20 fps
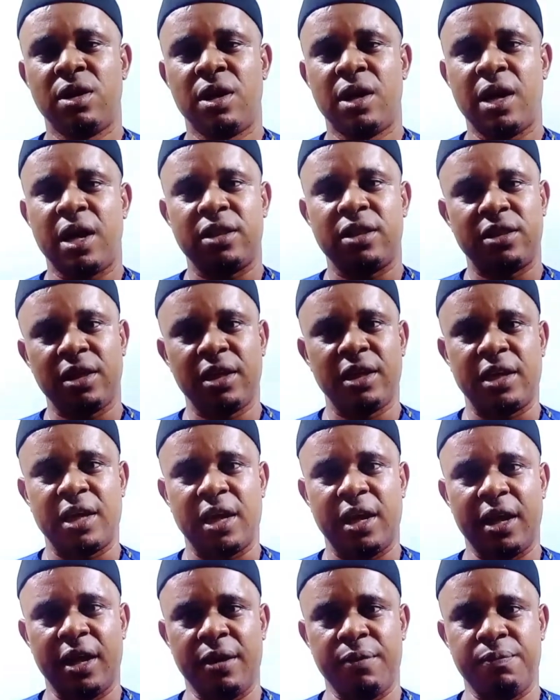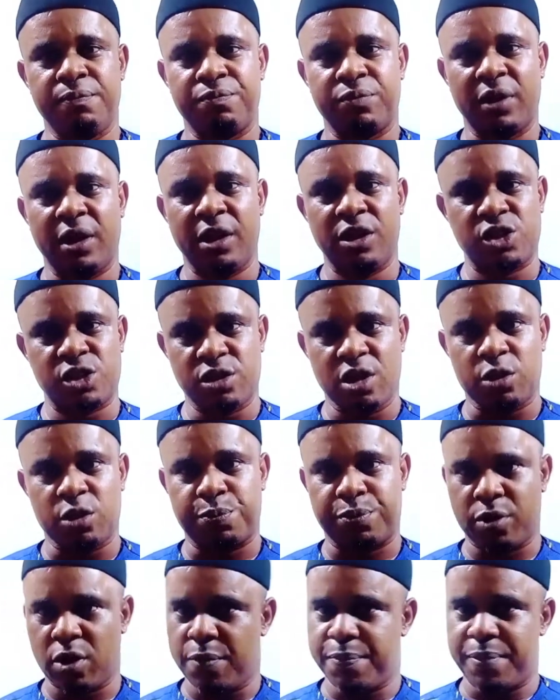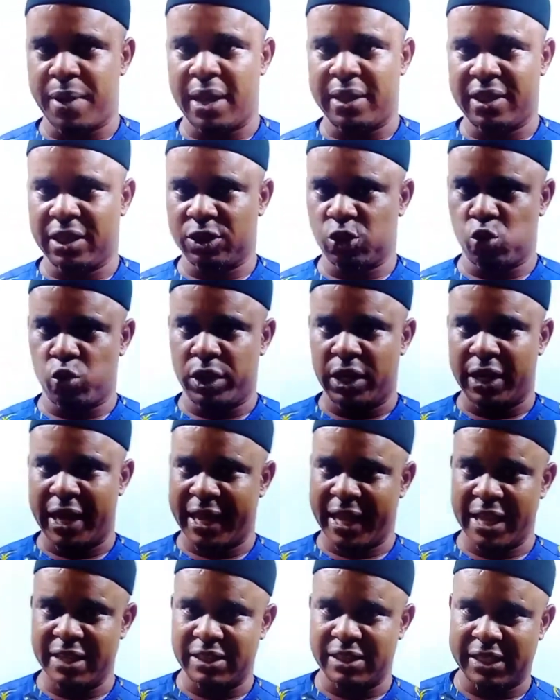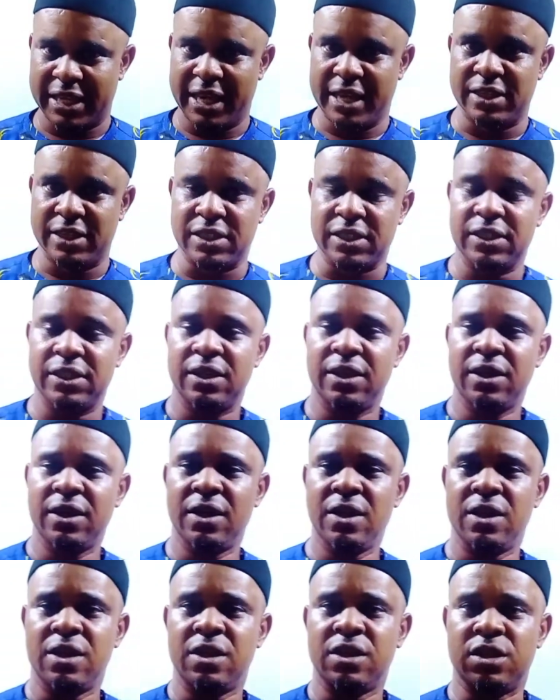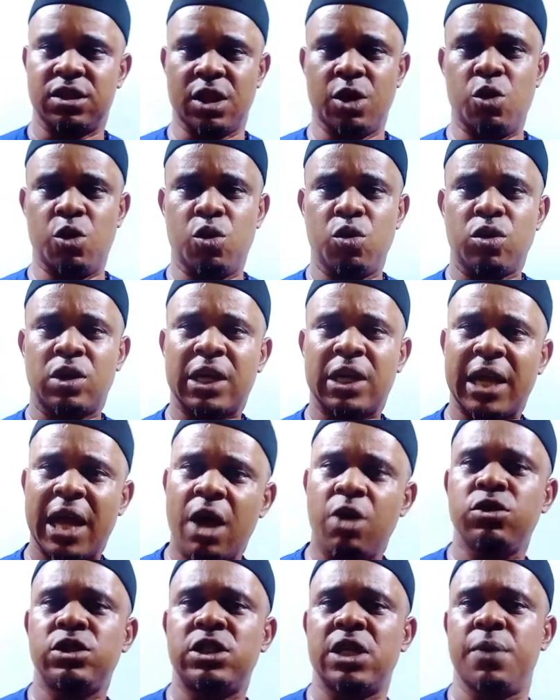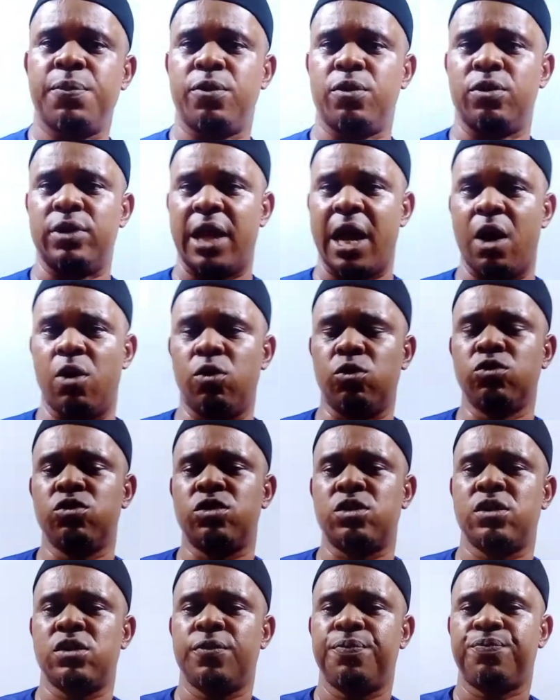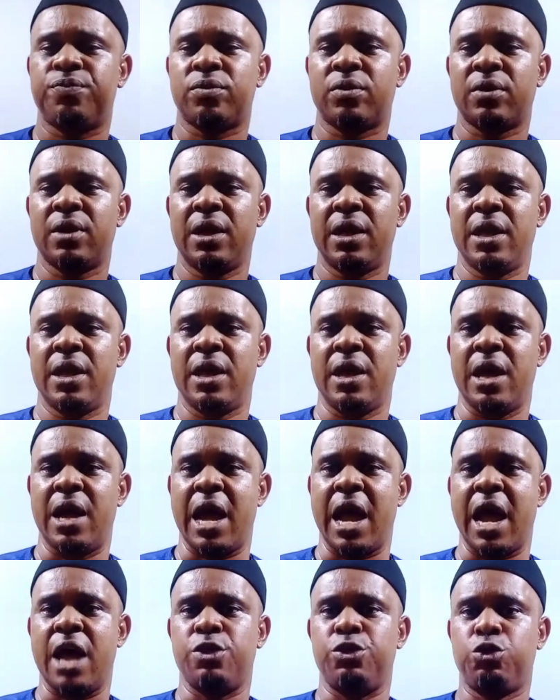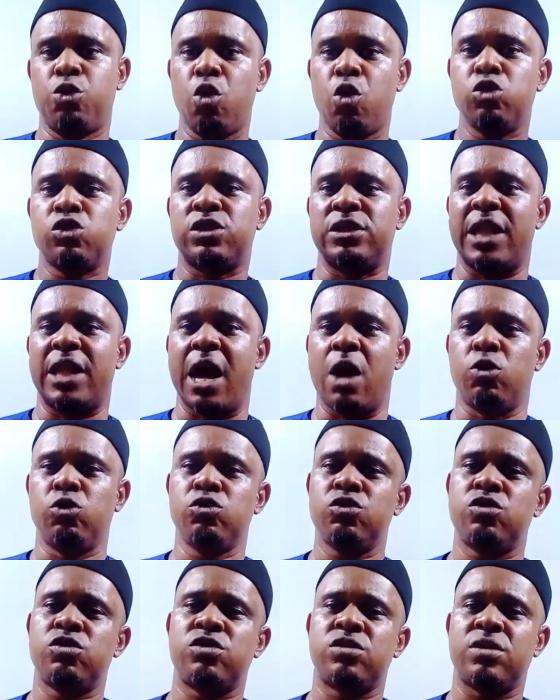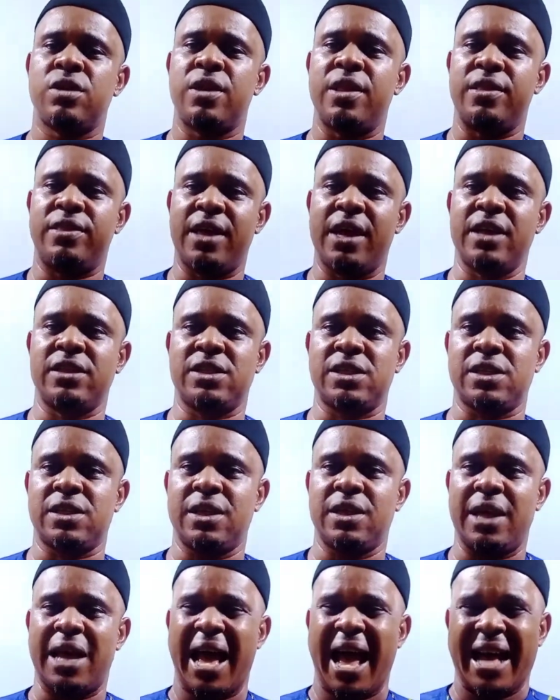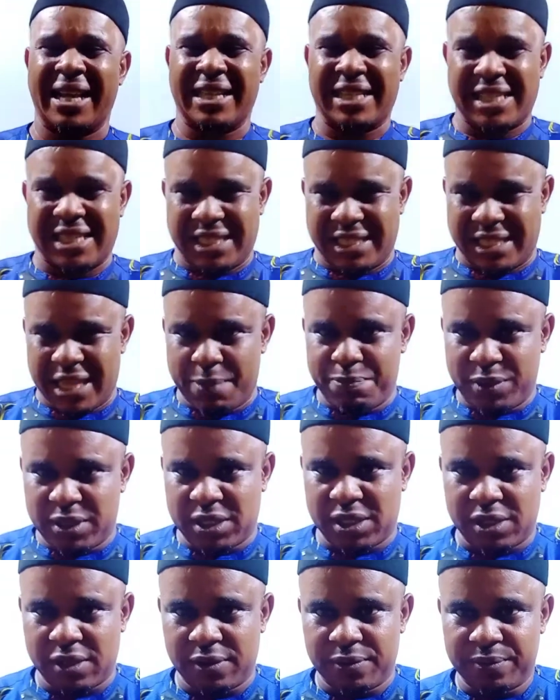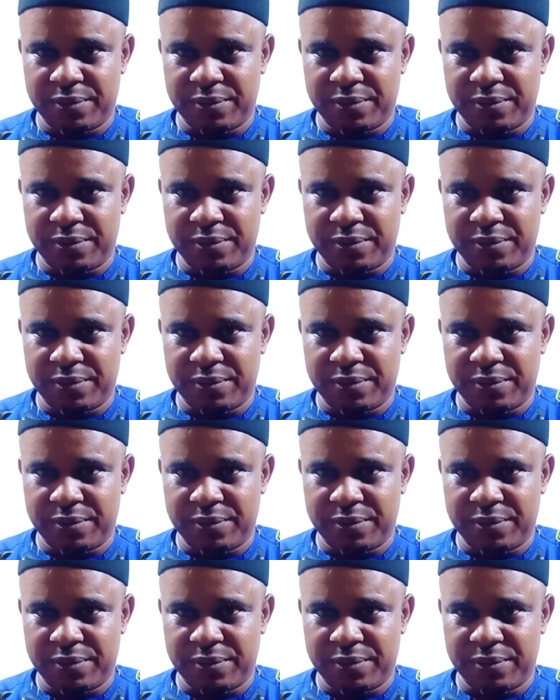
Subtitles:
I think it's not proper that way, like I said. So, countable nouns are those nouns that accept